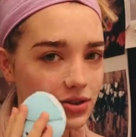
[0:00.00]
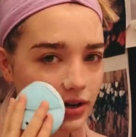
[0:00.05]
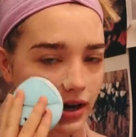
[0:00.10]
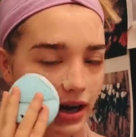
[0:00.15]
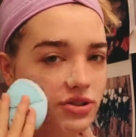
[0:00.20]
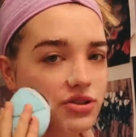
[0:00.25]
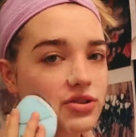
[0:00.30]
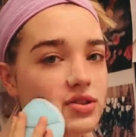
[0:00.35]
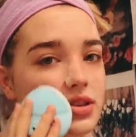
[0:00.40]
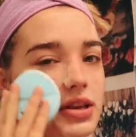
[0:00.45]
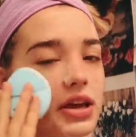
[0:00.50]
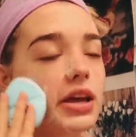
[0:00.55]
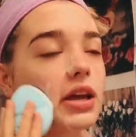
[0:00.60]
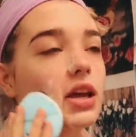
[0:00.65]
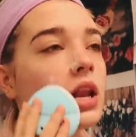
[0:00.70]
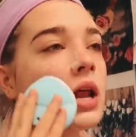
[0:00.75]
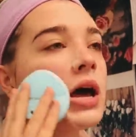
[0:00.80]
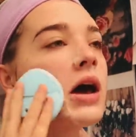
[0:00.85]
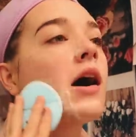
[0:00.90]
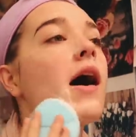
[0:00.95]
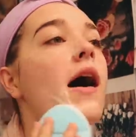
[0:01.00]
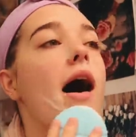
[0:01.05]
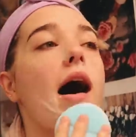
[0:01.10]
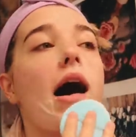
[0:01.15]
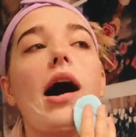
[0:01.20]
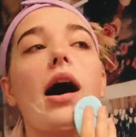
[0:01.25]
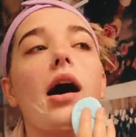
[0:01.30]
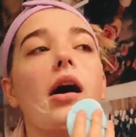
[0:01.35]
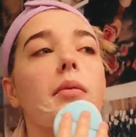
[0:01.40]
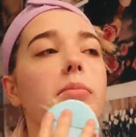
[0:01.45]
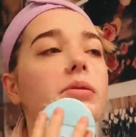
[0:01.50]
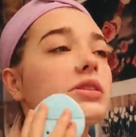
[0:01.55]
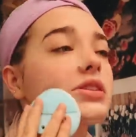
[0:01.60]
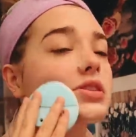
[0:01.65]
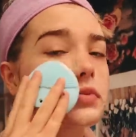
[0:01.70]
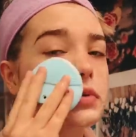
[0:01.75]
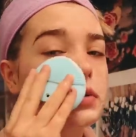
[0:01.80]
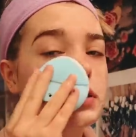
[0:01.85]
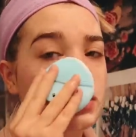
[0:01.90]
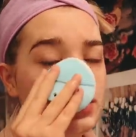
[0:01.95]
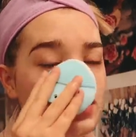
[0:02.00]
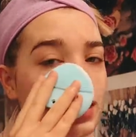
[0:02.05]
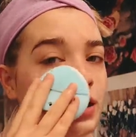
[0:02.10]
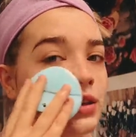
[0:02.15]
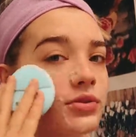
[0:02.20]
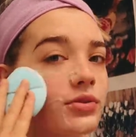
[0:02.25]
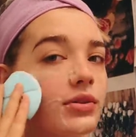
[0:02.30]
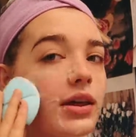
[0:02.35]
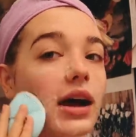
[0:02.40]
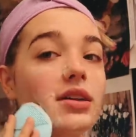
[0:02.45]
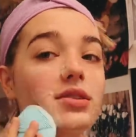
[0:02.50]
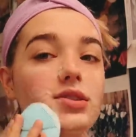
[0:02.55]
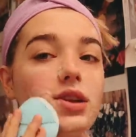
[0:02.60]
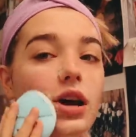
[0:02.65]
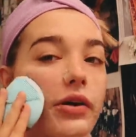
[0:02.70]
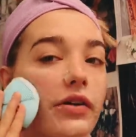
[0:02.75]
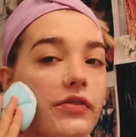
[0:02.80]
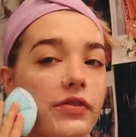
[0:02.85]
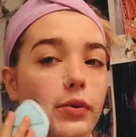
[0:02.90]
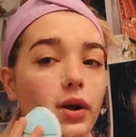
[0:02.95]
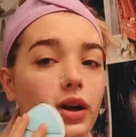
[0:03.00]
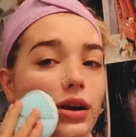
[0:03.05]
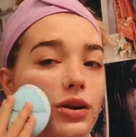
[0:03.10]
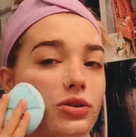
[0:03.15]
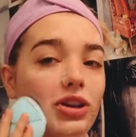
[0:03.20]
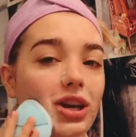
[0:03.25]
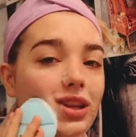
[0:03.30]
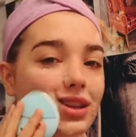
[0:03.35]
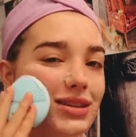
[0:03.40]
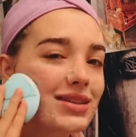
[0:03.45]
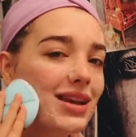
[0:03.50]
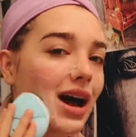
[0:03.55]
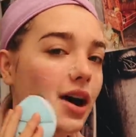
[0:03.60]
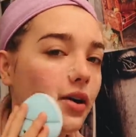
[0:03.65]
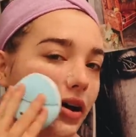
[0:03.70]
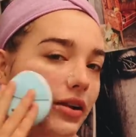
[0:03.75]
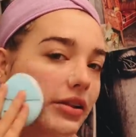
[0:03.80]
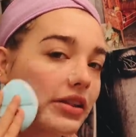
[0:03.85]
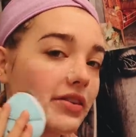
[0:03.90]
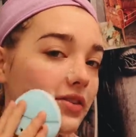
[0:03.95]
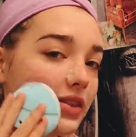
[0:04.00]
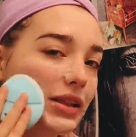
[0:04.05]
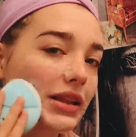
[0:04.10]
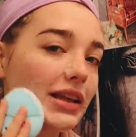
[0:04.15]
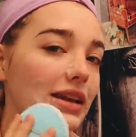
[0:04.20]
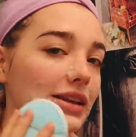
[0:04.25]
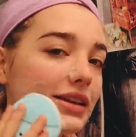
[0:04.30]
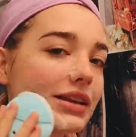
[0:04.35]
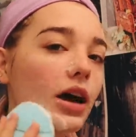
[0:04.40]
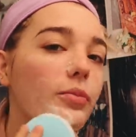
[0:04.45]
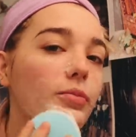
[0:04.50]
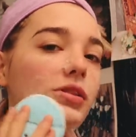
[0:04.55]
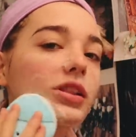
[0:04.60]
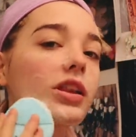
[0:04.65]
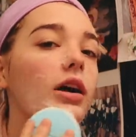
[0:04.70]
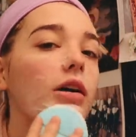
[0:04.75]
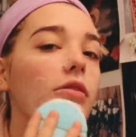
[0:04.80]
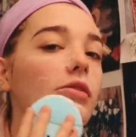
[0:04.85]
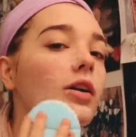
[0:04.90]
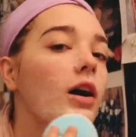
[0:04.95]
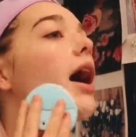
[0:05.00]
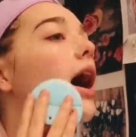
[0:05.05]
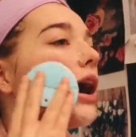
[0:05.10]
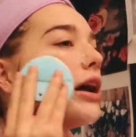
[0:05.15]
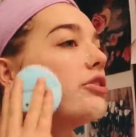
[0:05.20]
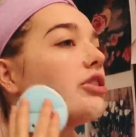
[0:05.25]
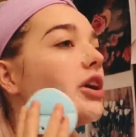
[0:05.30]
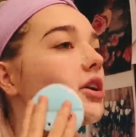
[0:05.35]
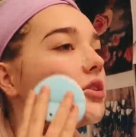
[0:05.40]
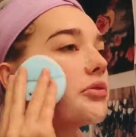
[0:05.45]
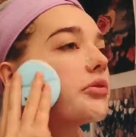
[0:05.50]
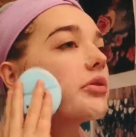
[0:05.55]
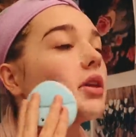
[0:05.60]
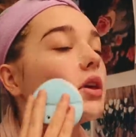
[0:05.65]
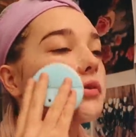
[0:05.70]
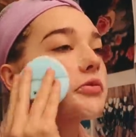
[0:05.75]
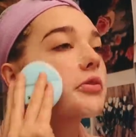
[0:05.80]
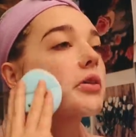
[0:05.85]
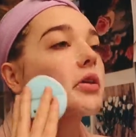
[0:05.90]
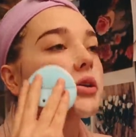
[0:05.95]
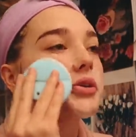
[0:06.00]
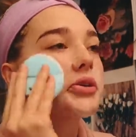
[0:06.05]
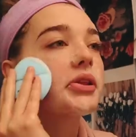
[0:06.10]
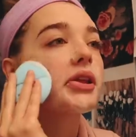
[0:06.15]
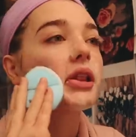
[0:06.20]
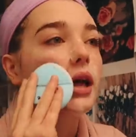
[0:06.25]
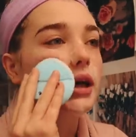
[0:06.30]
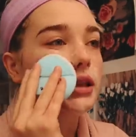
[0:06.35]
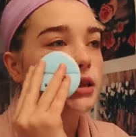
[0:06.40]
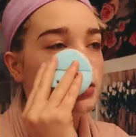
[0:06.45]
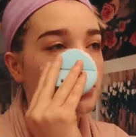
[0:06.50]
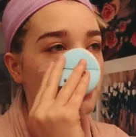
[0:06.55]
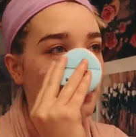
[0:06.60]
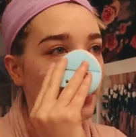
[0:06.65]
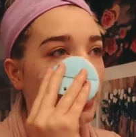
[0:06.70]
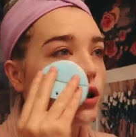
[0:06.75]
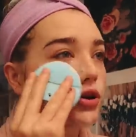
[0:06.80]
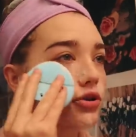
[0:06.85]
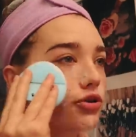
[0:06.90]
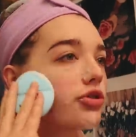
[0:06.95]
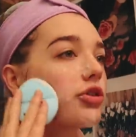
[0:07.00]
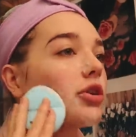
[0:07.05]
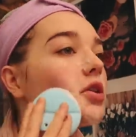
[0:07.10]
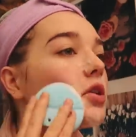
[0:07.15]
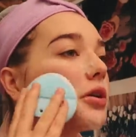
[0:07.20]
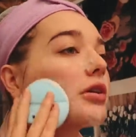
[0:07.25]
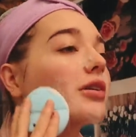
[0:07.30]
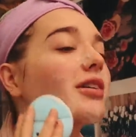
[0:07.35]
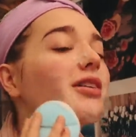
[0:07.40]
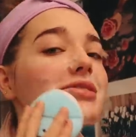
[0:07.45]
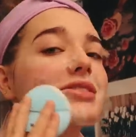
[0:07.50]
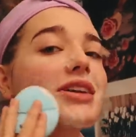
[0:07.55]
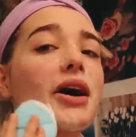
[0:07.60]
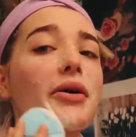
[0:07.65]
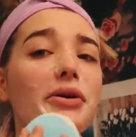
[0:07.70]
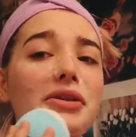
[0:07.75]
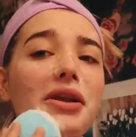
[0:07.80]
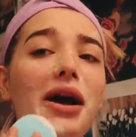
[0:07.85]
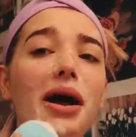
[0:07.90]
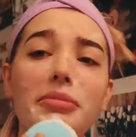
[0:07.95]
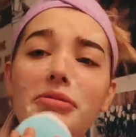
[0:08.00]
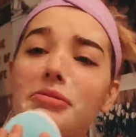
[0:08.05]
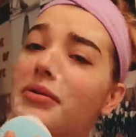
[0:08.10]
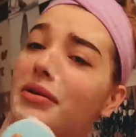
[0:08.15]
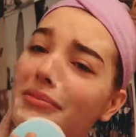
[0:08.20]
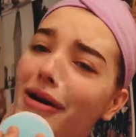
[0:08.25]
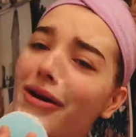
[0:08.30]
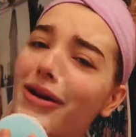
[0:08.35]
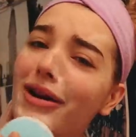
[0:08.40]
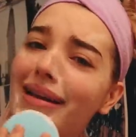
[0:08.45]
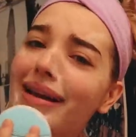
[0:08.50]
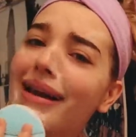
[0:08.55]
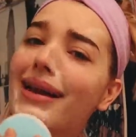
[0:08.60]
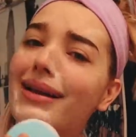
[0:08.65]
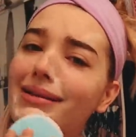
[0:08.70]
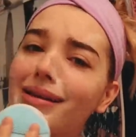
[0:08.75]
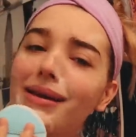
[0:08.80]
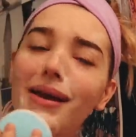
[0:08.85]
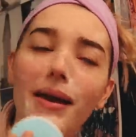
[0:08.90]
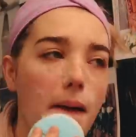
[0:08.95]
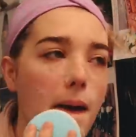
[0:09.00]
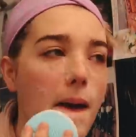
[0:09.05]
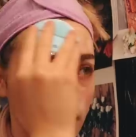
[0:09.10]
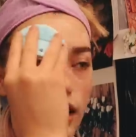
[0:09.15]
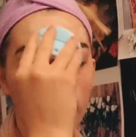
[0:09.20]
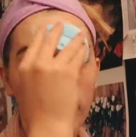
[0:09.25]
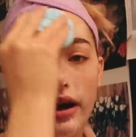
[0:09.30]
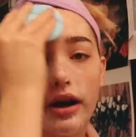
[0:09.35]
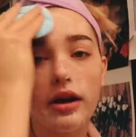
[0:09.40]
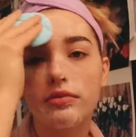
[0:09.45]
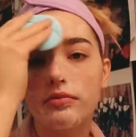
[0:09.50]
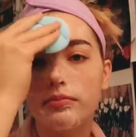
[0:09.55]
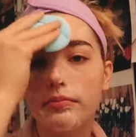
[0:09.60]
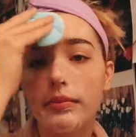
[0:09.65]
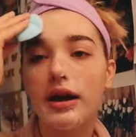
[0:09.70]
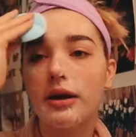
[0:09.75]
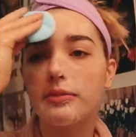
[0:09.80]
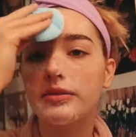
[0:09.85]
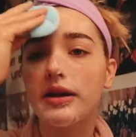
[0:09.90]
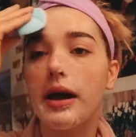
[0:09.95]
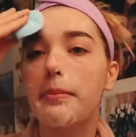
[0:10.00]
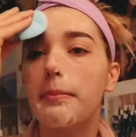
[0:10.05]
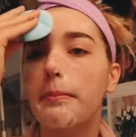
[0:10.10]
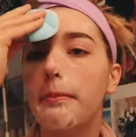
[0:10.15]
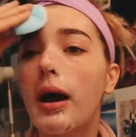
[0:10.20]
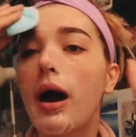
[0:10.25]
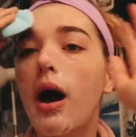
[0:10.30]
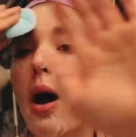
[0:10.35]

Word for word: scratch your skin um, but this one does not do that. So if you wanna go check this out, I'll leave the link down below. I genuinely really, really like this brush or else I would not be promoting it. Okay, makeup time.